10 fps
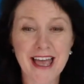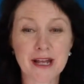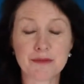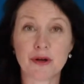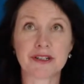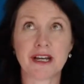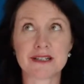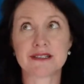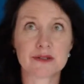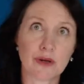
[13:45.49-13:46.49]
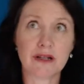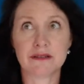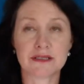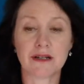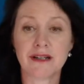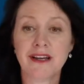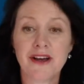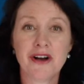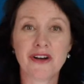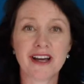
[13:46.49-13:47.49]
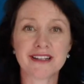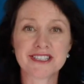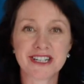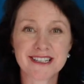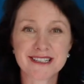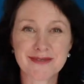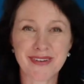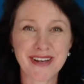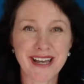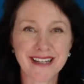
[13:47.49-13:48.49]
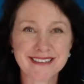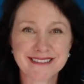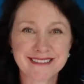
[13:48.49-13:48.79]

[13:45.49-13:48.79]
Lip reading: And podcast as well. So, all right, cheers. Bye-bye.